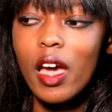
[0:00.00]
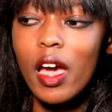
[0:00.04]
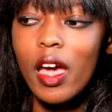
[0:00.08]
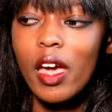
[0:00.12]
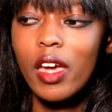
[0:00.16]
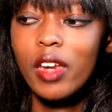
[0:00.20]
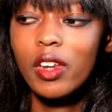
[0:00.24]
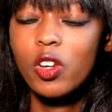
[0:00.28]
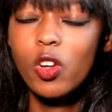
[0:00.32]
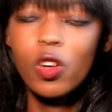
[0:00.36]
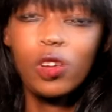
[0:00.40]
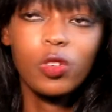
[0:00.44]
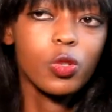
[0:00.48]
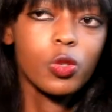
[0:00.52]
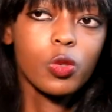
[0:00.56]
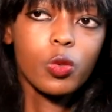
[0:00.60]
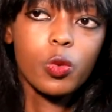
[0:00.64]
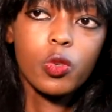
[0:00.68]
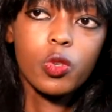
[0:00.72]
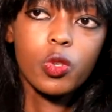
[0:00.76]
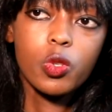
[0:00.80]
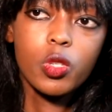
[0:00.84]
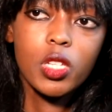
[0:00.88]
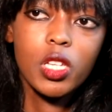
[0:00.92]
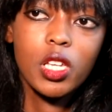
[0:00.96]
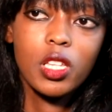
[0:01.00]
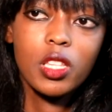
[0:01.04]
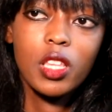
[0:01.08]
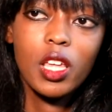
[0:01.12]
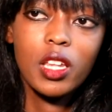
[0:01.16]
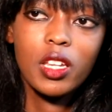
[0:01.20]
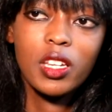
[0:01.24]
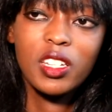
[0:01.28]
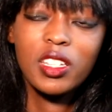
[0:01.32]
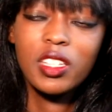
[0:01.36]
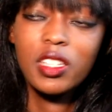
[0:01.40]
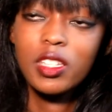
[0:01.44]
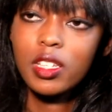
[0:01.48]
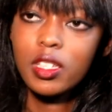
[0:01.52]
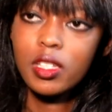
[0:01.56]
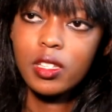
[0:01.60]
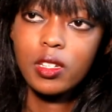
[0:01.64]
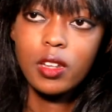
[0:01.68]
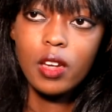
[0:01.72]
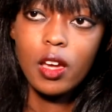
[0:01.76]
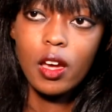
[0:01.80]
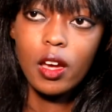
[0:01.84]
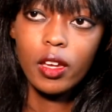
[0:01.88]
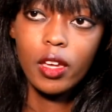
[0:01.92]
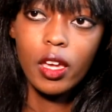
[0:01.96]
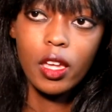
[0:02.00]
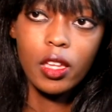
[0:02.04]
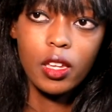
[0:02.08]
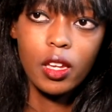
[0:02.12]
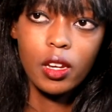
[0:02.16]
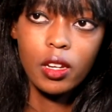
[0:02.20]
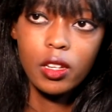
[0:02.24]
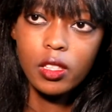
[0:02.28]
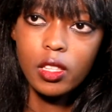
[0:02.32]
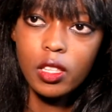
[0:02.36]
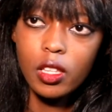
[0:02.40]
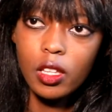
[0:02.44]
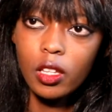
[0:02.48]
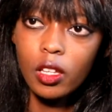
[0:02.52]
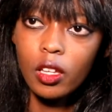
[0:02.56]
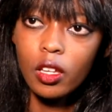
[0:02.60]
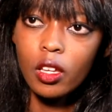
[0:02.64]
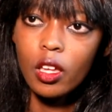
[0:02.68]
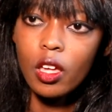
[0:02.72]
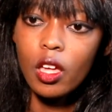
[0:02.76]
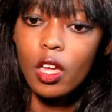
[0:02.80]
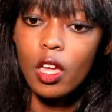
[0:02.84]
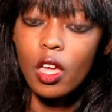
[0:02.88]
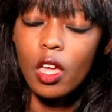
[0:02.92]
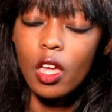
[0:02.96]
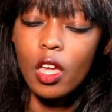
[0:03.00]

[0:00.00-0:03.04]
I don't say that it's just a Kenyan thing,